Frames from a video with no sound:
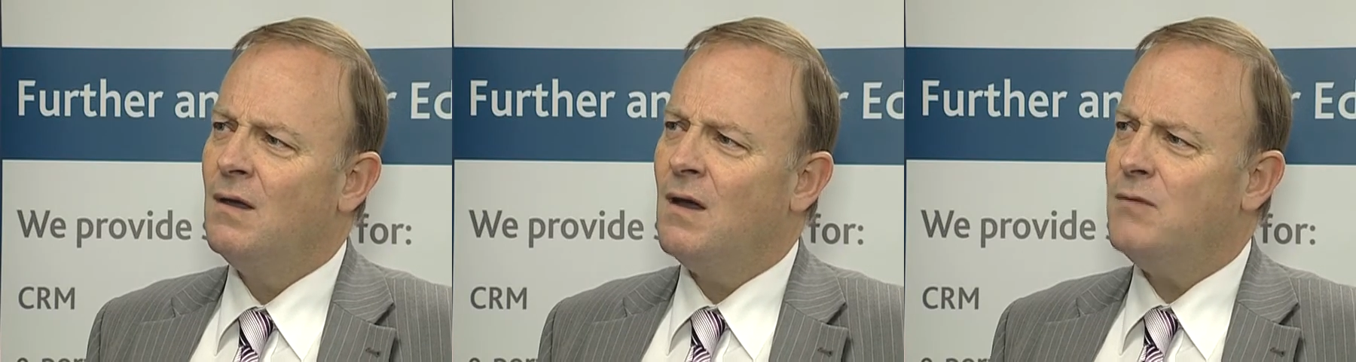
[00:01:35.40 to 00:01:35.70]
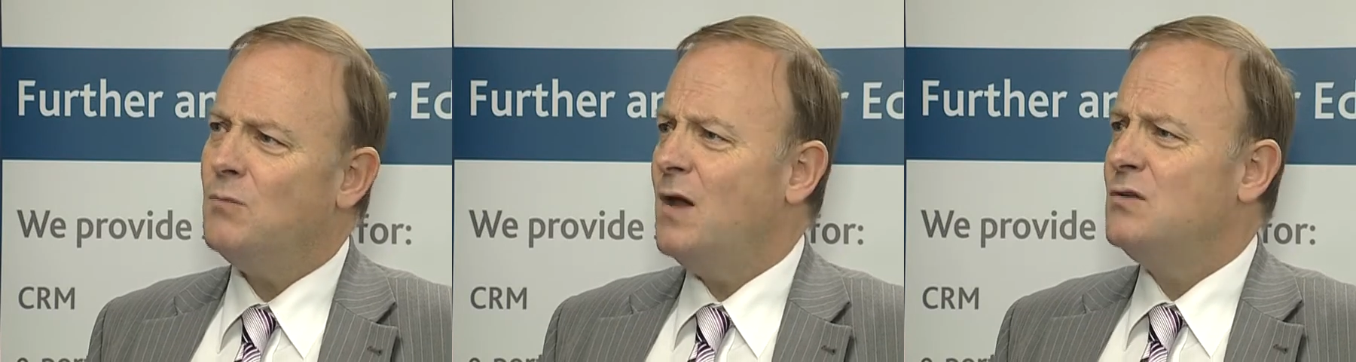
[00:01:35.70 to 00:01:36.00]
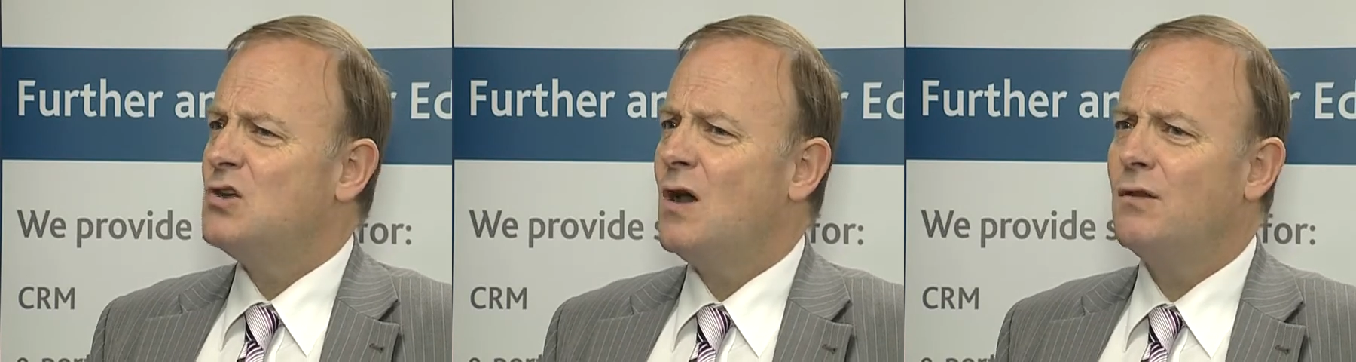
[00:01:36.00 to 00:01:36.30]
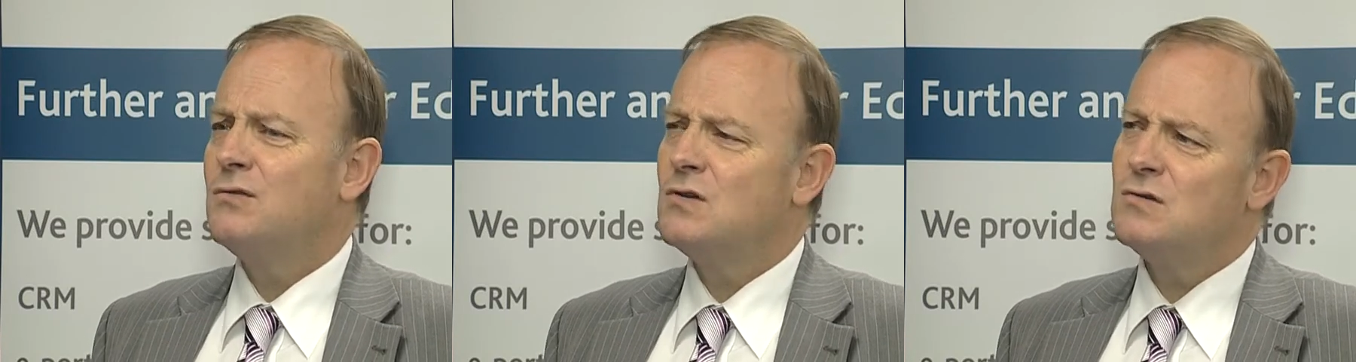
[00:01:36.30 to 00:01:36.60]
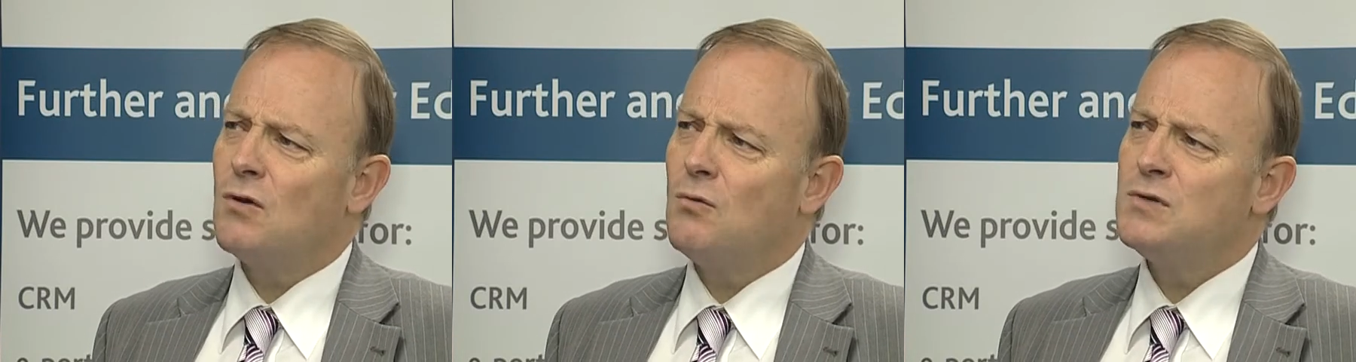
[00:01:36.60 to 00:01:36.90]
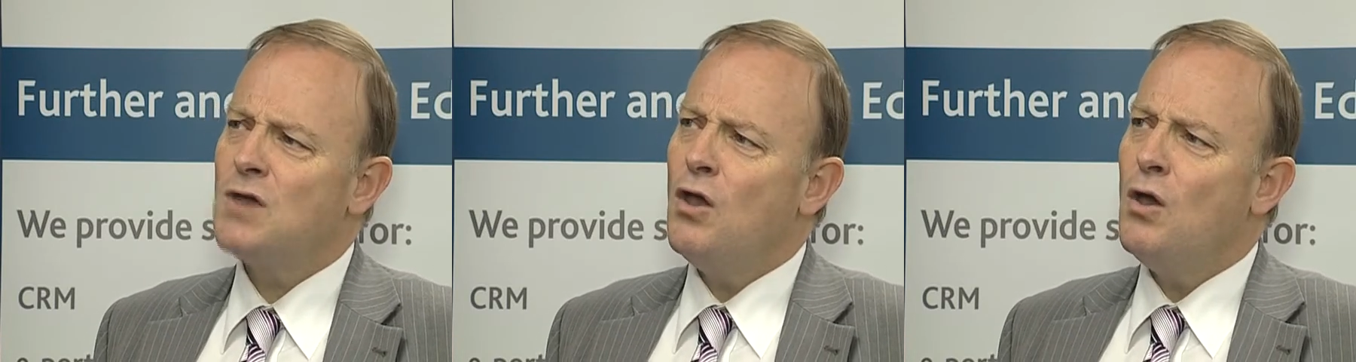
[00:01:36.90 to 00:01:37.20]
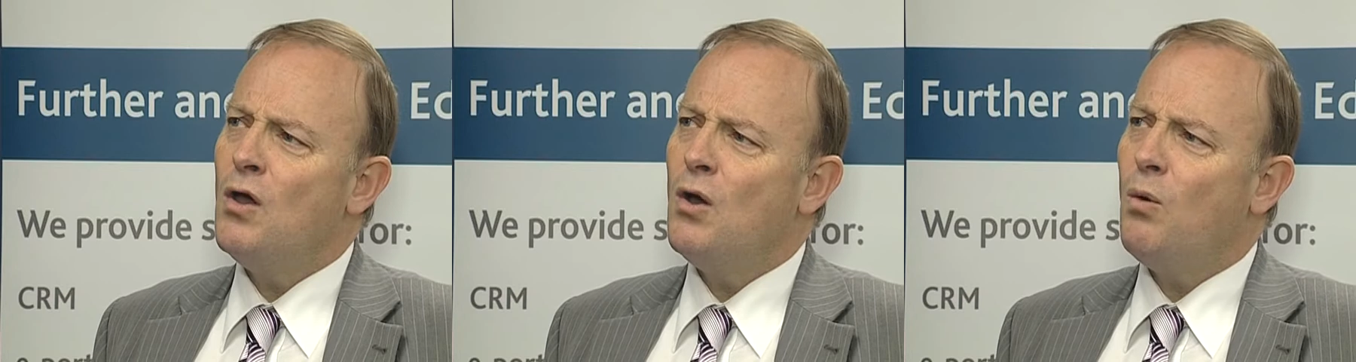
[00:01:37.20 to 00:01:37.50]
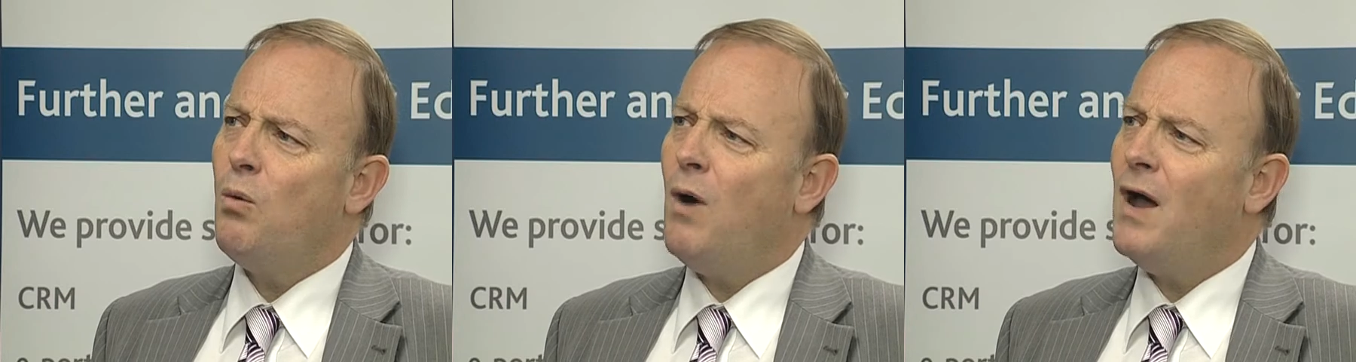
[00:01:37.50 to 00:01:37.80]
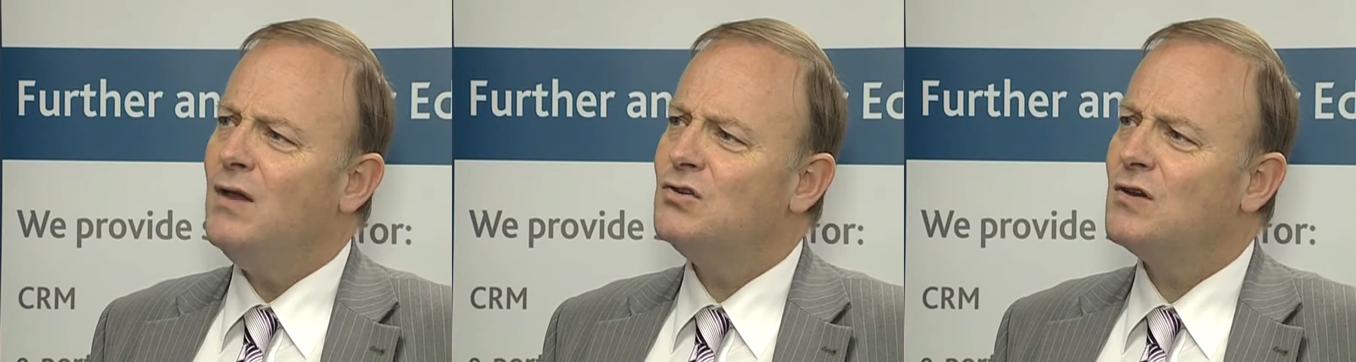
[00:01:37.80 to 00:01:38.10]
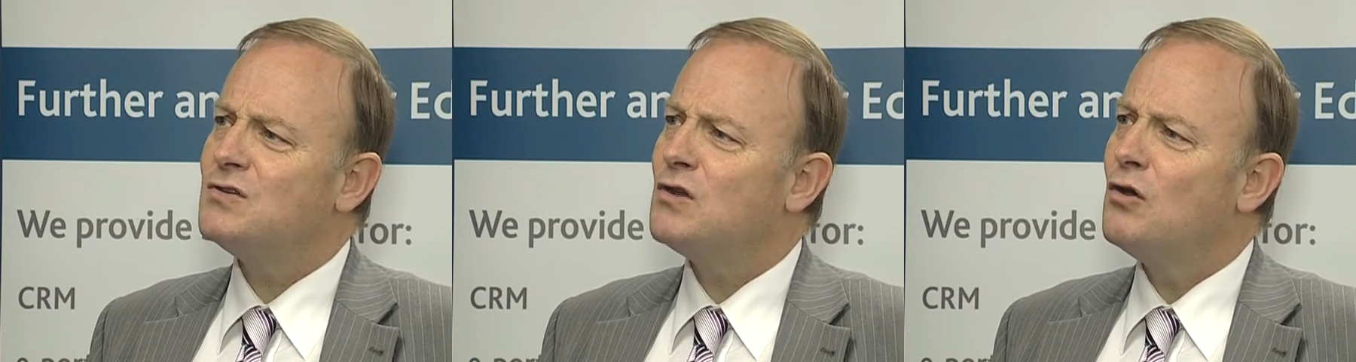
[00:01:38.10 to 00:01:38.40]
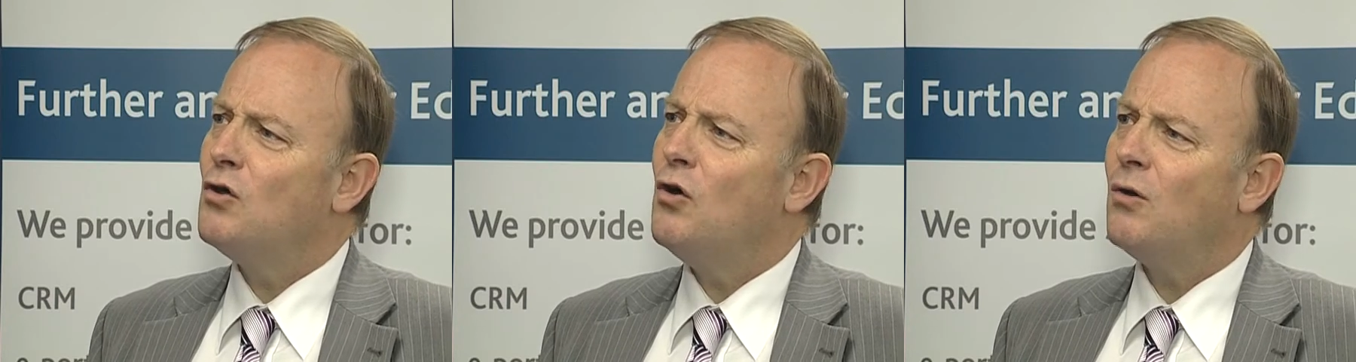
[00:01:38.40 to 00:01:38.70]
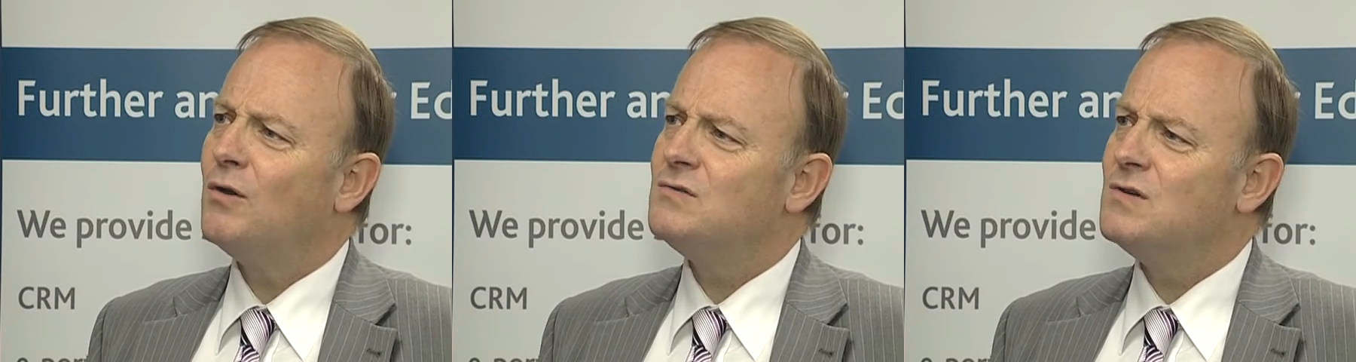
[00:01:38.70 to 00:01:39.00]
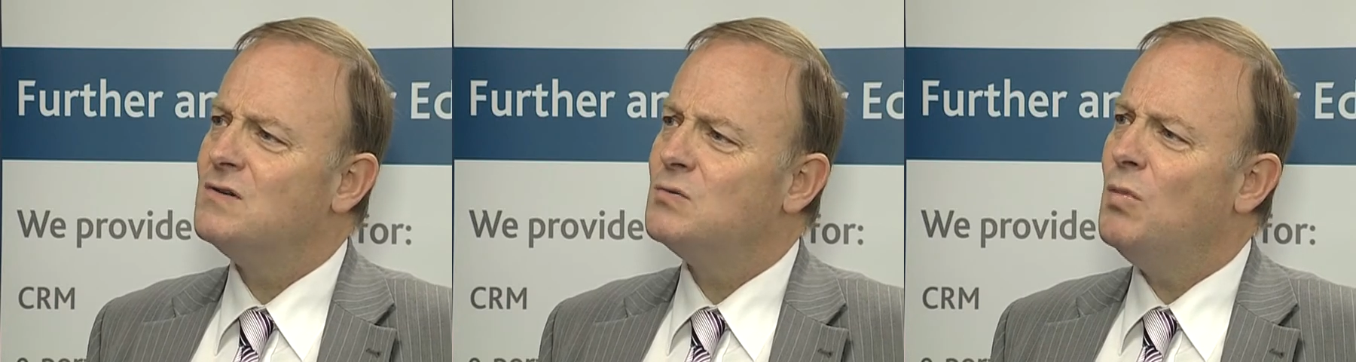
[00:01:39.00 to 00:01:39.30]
And my challenge is always, why just colleges?